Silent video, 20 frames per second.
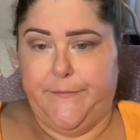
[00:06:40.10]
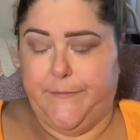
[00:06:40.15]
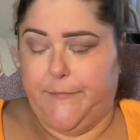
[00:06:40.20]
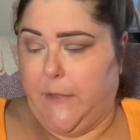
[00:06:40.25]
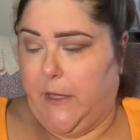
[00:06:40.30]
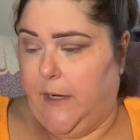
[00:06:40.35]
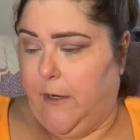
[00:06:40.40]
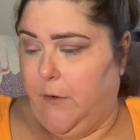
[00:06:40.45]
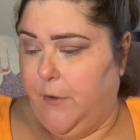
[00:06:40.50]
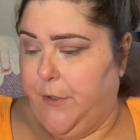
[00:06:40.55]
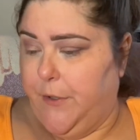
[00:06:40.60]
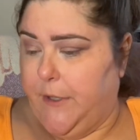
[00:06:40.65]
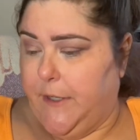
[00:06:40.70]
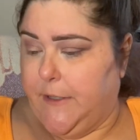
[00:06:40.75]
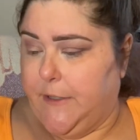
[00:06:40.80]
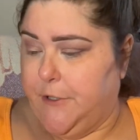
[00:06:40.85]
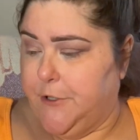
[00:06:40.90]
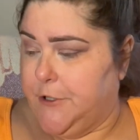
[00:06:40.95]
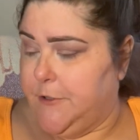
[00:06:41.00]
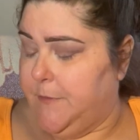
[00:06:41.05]
I don't know how
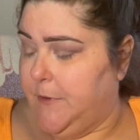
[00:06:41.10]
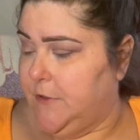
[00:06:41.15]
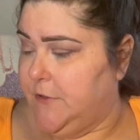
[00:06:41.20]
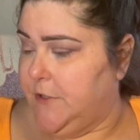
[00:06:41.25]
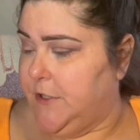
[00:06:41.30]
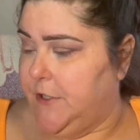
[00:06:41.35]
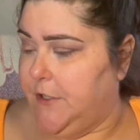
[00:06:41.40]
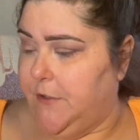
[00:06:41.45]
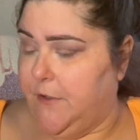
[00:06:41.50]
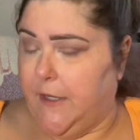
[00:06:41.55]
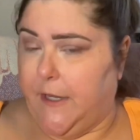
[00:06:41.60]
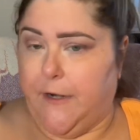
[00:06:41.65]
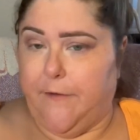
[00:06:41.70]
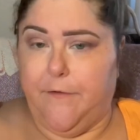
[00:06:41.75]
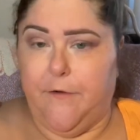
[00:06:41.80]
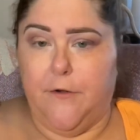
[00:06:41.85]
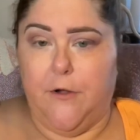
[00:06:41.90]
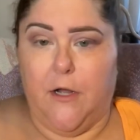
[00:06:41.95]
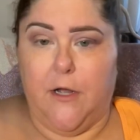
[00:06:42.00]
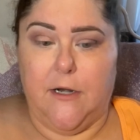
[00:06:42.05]
you're supposed to do that if
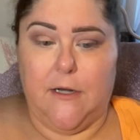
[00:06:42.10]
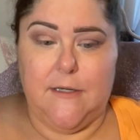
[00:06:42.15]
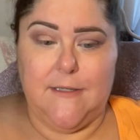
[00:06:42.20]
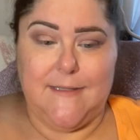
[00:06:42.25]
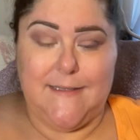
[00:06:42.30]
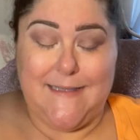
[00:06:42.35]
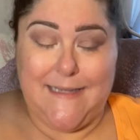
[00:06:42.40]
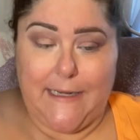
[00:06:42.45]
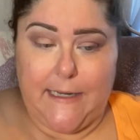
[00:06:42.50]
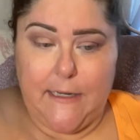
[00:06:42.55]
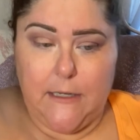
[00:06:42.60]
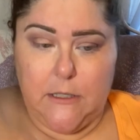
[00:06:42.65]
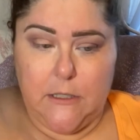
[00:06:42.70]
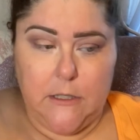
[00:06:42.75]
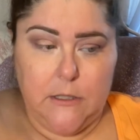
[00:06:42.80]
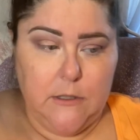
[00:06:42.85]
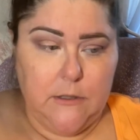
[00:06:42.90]
you're not at a sink.